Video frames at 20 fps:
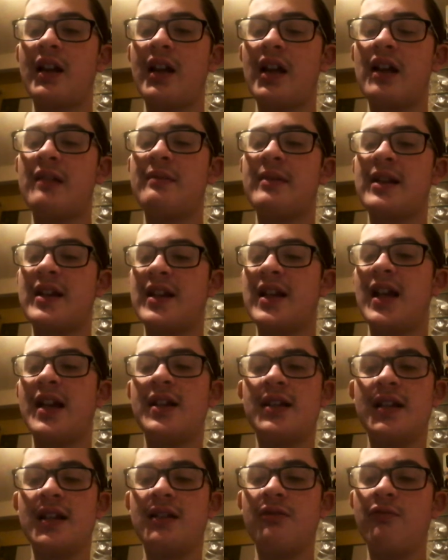
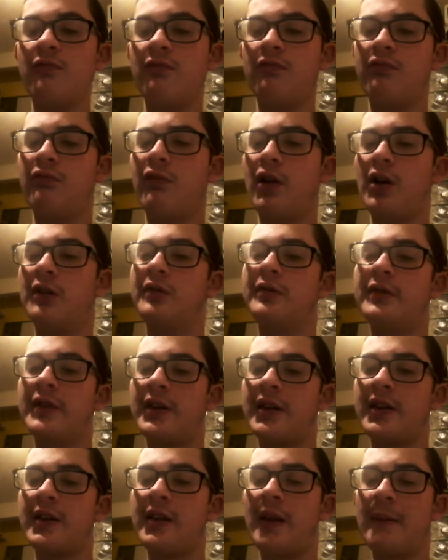imitating what
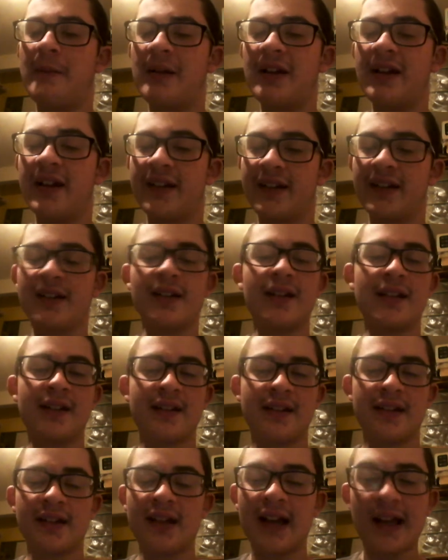the person is
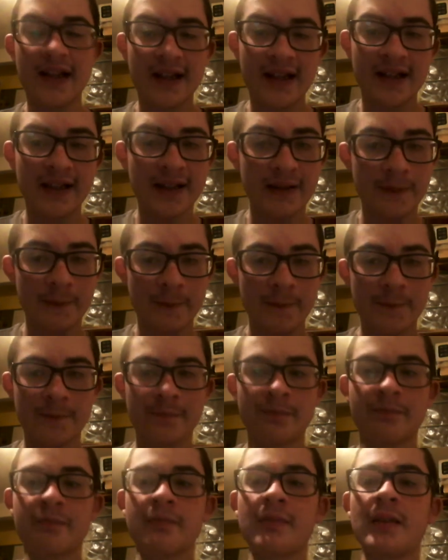saying.
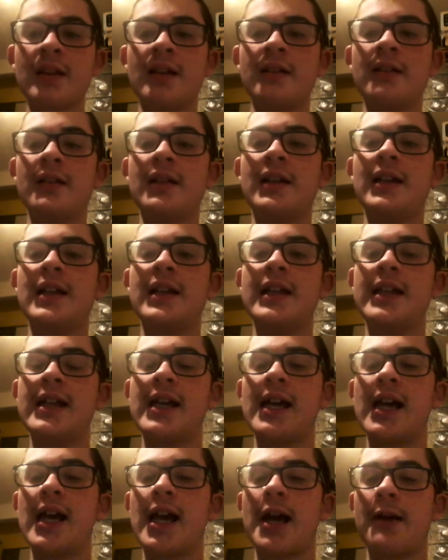
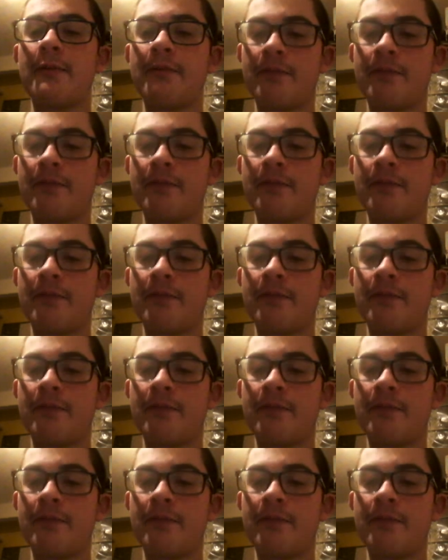Yeah.